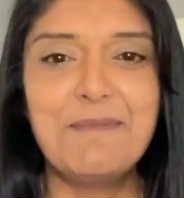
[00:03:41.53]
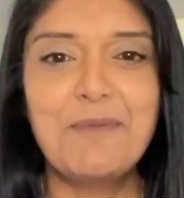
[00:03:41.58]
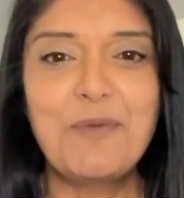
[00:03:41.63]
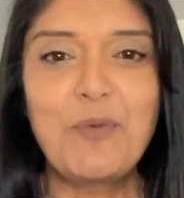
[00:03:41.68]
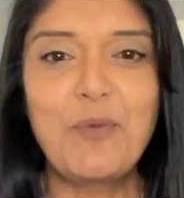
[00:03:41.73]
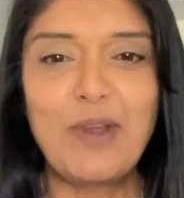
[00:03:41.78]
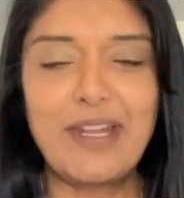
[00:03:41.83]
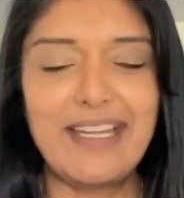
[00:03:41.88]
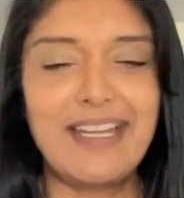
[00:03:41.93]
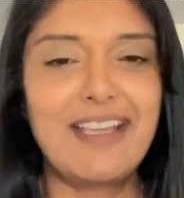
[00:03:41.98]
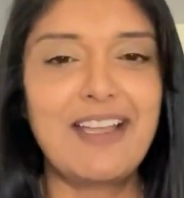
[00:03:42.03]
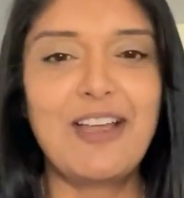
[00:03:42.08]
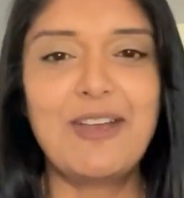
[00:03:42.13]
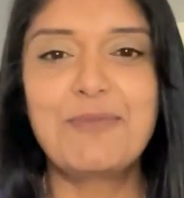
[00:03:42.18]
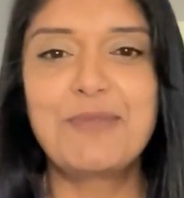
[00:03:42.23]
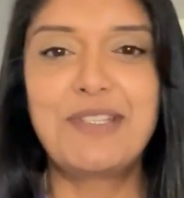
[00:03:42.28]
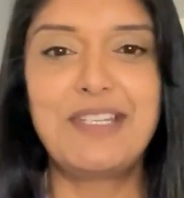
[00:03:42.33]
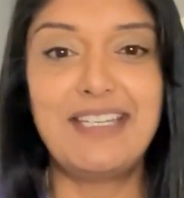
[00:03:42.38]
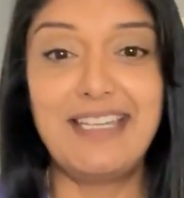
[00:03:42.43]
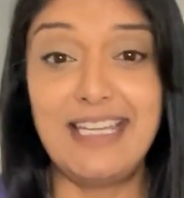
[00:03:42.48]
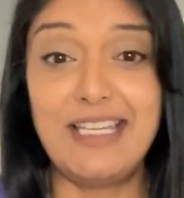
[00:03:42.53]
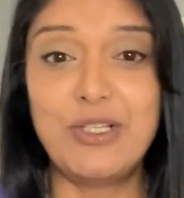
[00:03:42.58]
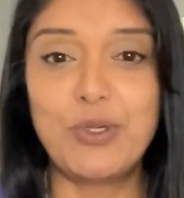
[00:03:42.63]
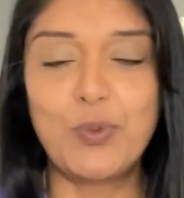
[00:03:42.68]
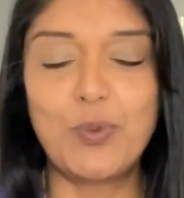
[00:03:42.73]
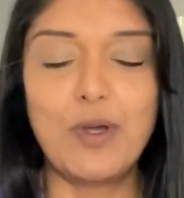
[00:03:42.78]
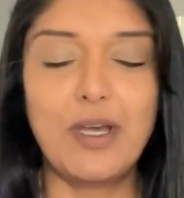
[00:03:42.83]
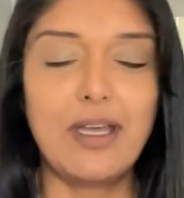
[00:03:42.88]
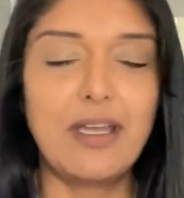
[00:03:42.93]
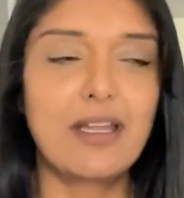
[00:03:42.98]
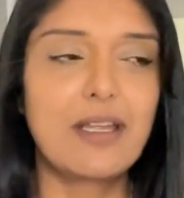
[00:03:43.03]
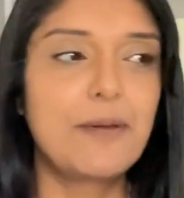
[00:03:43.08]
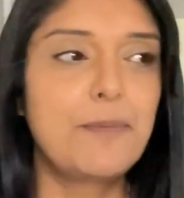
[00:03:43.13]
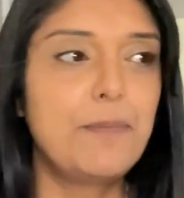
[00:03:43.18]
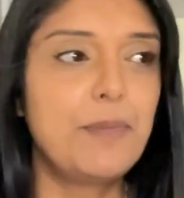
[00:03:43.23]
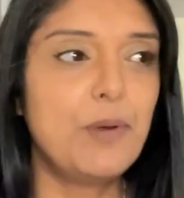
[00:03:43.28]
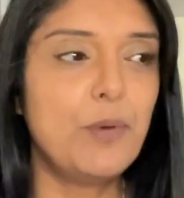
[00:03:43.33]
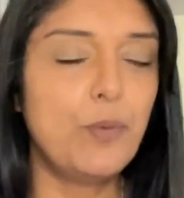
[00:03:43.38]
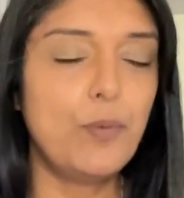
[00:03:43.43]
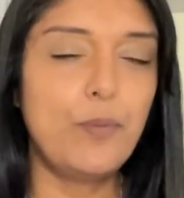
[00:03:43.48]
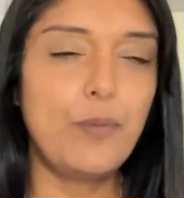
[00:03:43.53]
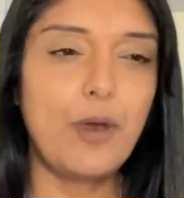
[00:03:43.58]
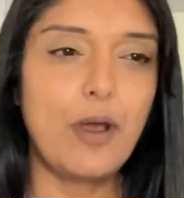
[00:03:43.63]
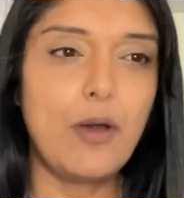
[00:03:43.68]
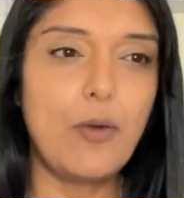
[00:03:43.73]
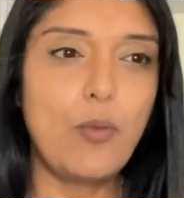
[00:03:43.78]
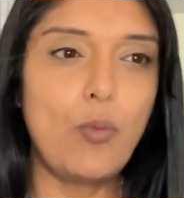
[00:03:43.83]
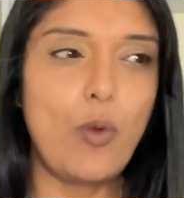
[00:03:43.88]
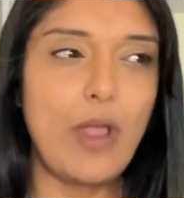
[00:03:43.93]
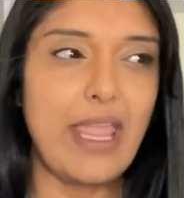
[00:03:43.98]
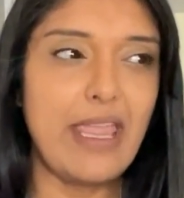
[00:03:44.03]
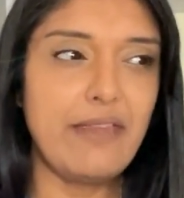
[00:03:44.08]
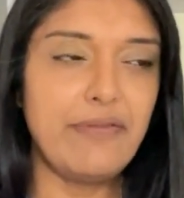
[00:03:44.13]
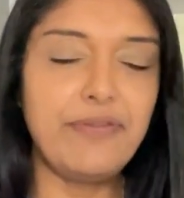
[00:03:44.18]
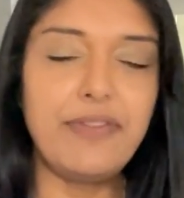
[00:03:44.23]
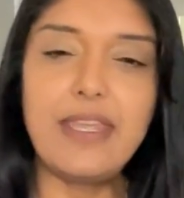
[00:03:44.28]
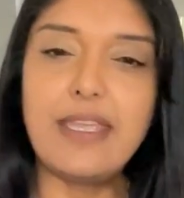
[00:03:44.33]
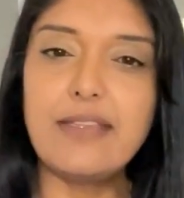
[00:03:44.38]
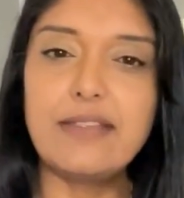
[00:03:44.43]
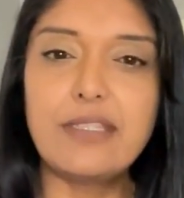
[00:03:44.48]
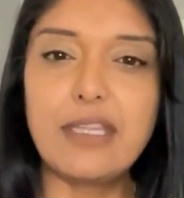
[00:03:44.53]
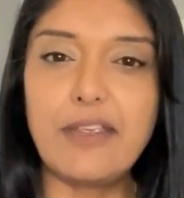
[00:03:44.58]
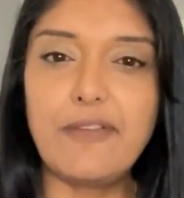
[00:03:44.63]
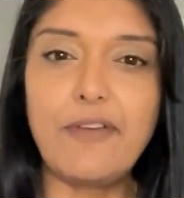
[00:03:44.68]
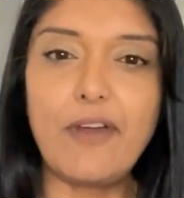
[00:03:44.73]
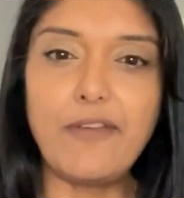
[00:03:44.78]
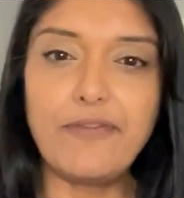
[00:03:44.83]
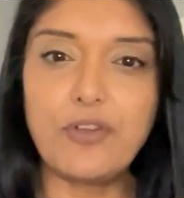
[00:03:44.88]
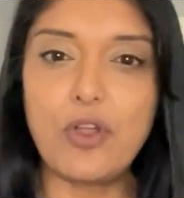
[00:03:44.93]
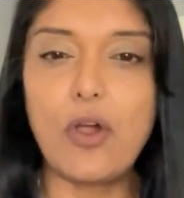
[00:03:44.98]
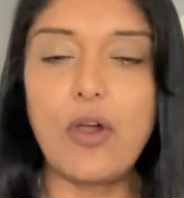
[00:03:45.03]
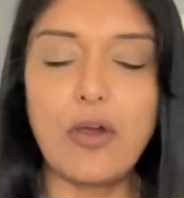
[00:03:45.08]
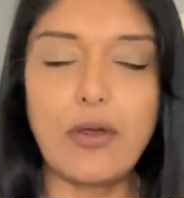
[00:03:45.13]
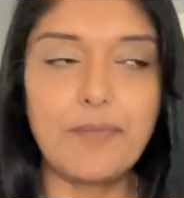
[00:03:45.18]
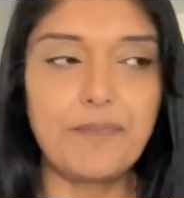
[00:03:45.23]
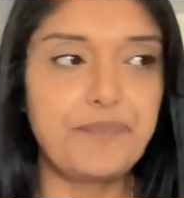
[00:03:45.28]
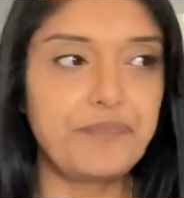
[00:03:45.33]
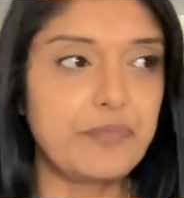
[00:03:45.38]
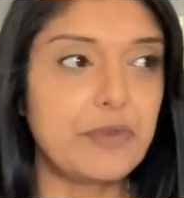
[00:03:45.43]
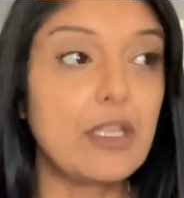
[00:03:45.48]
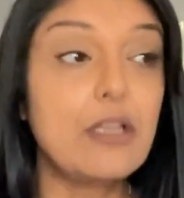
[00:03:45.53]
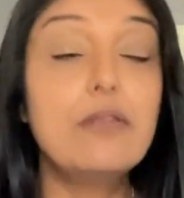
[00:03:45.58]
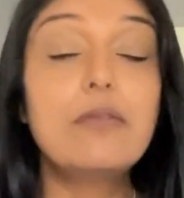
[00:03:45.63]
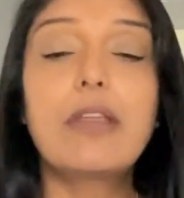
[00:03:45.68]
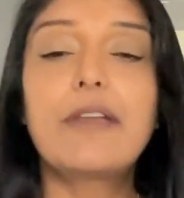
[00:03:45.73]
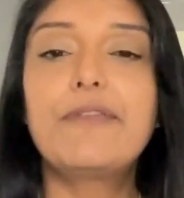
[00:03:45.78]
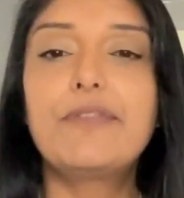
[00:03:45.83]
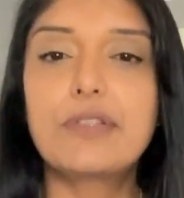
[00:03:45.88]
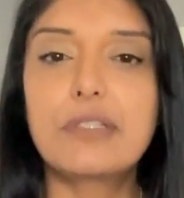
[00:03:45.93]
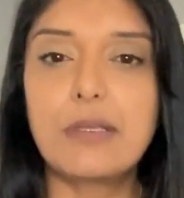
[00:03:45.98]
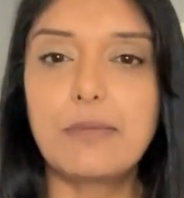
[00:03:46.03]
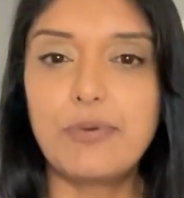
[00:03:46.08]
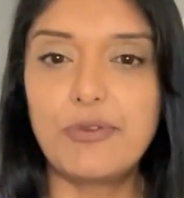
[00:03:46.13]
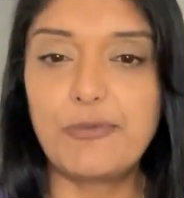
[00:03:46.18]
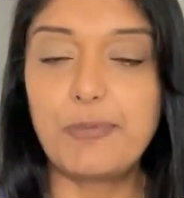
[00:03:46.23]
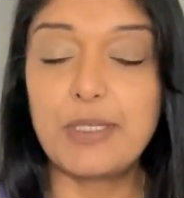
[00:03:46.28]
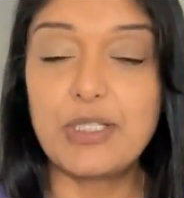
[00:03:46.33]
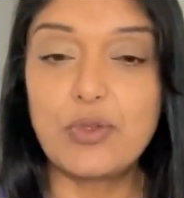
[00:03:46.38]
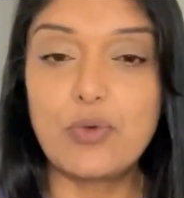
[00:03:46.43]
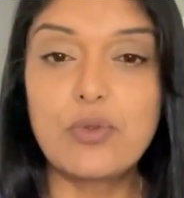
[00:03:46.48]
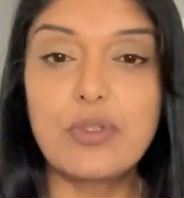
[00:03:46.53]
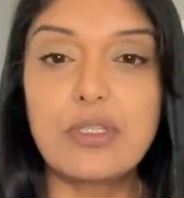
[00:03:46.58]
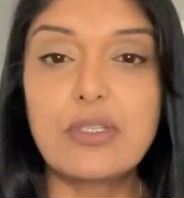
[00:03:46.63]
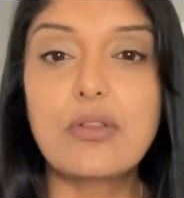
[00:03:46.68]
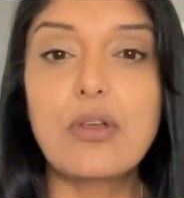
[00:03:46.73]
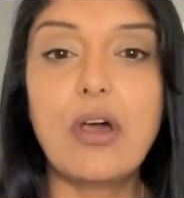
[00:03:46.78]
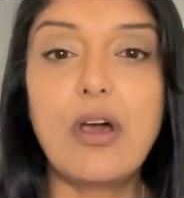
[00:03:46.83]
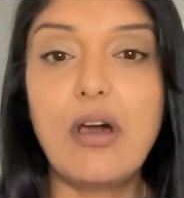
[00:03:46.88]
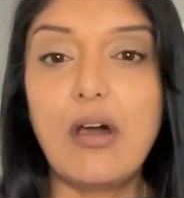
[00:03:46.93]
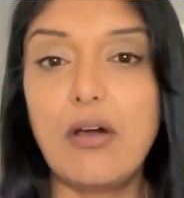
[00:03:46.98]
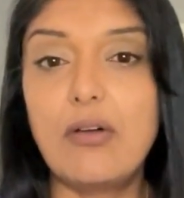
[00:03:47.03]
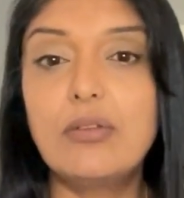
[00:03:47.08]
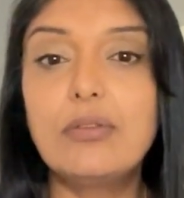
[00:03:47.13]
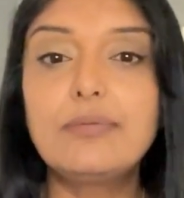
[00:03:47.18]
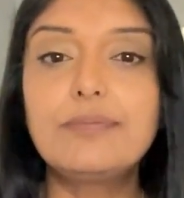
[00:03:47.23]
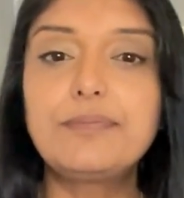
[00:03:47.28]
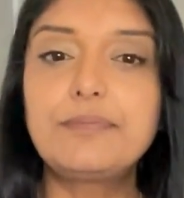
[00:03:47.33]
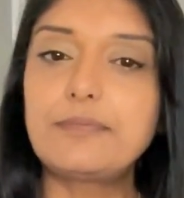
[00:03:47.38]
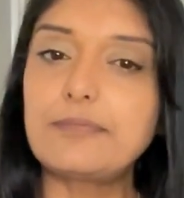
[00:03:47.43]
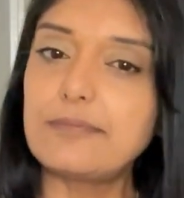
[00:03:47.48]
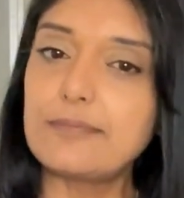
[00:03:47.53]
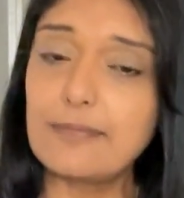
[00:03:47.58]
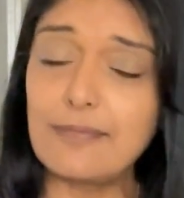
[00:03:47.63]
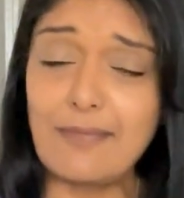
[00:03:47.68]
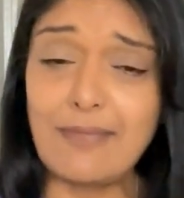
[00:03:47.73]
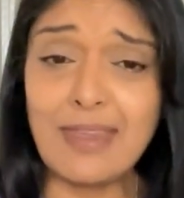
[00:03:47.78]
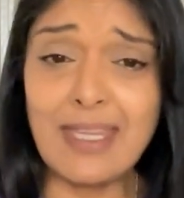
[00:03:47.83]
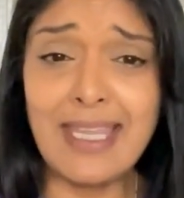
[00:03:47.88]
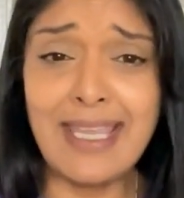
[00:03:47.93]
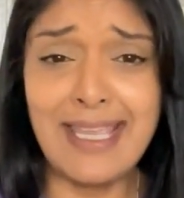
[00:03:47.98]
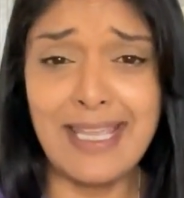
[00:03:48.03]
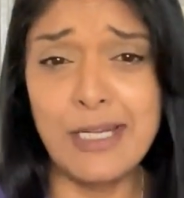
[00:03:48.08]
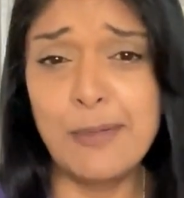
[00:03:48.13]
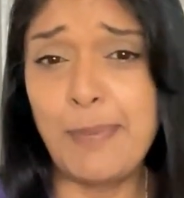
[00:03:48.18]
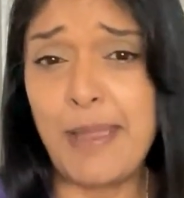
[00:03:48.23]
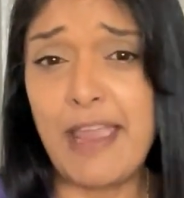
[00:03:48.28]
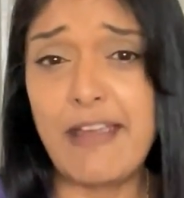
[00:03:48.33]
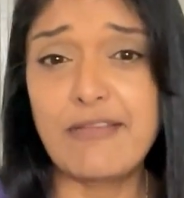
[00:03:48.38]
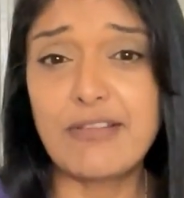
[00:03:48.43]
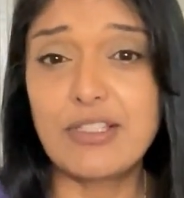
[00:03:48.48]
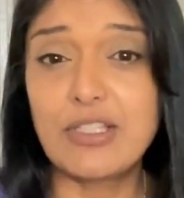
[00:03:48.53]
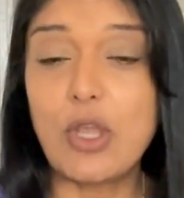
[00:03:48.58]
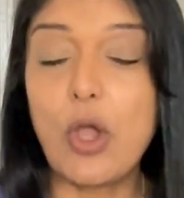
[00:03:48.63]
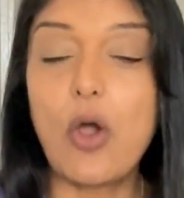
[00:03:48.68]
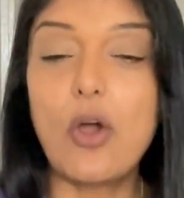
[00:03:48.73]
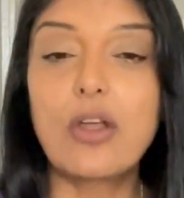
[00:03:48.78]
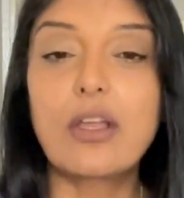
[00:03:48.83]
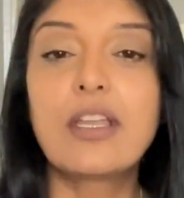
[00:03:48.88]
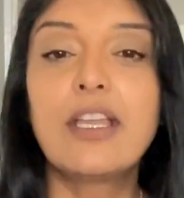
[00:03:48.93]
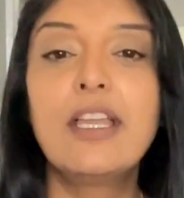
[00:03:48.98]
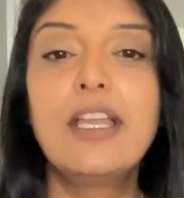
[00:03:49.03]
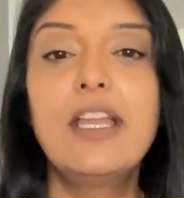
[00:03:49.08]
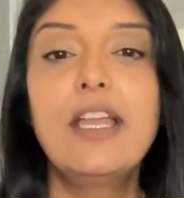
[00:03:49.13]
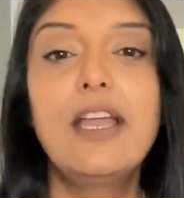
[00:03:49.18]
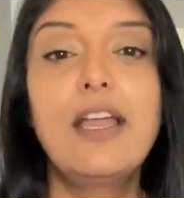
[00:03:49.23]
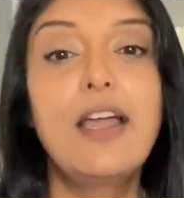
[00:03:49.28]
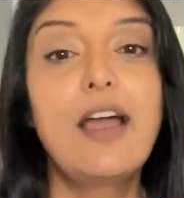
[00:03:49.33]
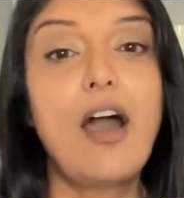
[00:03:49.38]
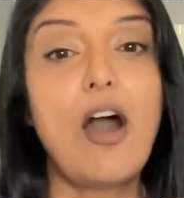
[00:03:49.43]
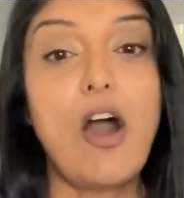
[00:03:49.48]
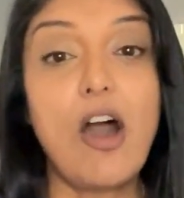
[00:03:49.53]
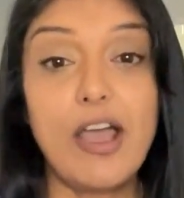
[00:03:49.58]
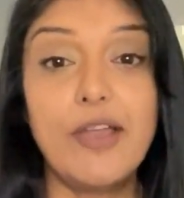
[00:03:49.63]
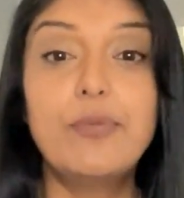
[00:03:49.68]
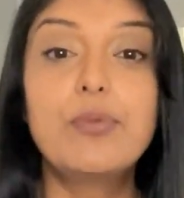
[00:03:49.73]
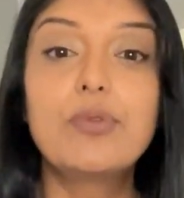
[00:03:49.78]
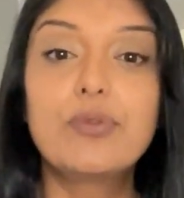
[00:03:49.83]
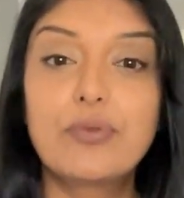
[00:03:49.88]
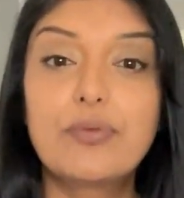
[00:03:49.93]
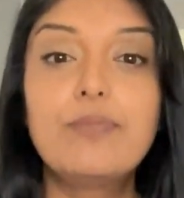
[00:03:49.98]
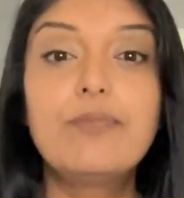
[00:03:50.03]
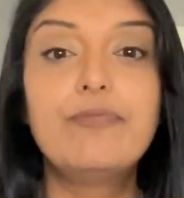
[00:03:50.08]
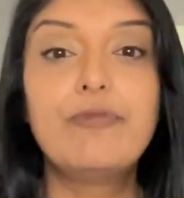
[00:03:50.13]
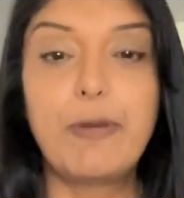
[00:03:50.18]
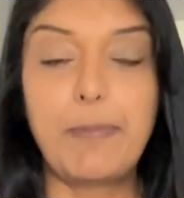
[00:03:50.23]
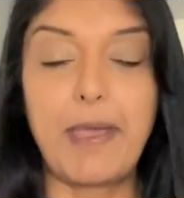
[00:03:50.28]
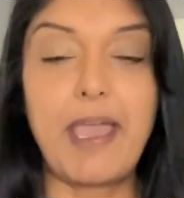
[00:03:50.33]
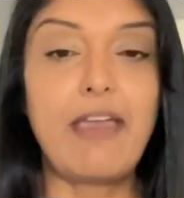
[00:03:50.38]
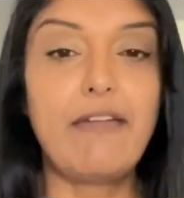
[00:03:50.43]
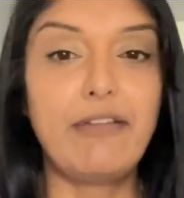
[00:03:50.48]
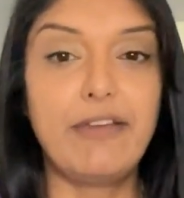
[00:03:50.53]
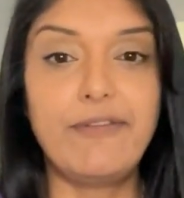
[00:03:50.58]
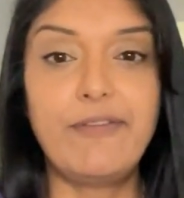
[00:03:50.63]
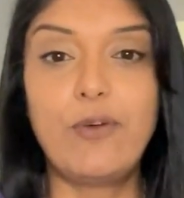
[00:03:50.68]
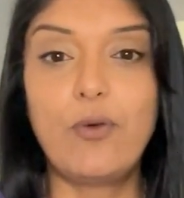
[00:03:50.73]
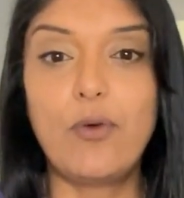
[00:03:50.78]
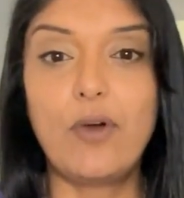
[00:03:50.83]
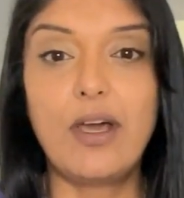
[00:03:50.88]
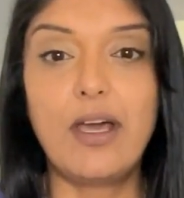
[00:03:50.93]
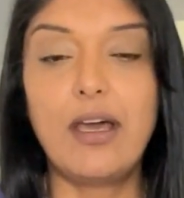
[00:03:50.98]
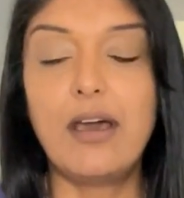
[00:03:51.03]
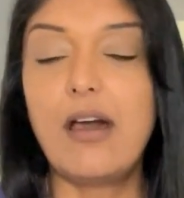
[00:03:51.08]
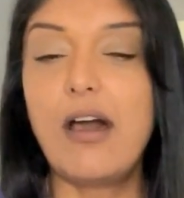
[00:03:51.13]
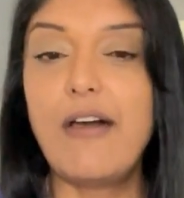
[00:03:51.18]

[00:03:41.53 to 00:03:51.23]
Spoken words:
when it comes to needlework, but if I've got, like for example, if my daughter's got a hole in a pair of sock, I will repair it for her.